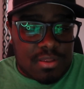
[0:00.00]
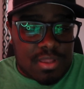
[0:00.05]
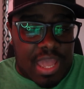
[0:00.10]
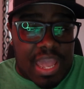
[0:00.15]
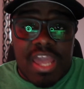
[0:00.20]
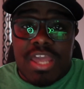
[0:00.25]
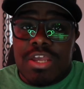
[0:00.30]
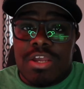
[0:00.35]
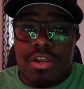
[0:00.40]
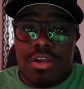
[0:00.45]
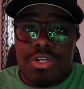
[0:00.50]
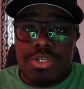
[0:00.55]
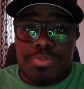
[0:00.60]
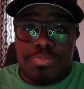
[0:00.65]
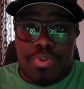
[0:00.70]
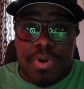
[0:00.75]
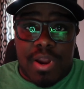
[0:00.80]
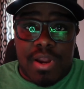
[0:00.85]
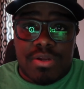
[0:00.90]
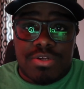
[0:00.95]
8 years
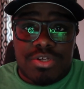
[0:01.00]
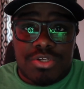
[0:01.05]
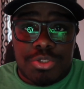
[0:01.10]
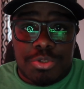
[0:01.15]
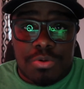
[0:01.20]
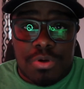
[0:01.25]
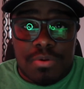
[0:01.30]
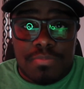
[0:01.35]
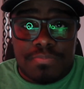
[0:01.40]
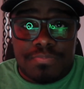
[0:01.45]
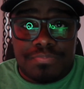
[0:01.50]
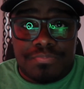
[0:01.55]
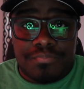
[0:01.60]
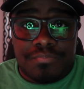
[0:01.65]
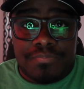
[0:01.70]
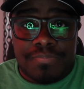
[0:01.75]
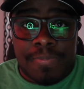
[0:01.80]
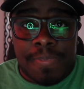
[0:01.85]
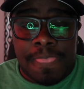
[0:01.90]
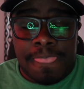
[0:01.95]
prior to Trump.
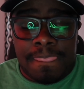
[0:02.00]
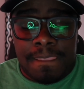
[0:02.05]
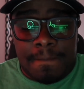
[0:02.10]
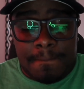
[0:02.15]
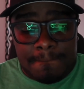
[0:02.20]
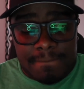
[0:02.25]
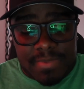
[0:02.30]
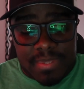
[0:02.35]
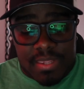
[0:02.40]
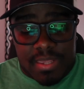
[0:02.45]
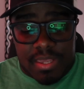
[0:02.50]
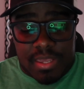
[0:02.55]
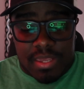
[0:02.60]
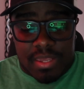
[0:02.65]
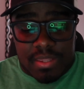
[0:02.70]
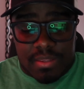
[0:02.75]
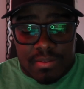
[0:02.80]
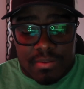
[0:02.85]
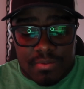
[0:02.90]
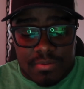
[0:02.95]

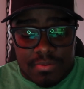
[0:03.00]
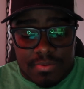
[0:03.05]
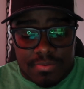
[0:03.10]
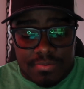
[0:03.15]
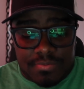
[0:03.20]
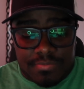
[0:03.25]
And,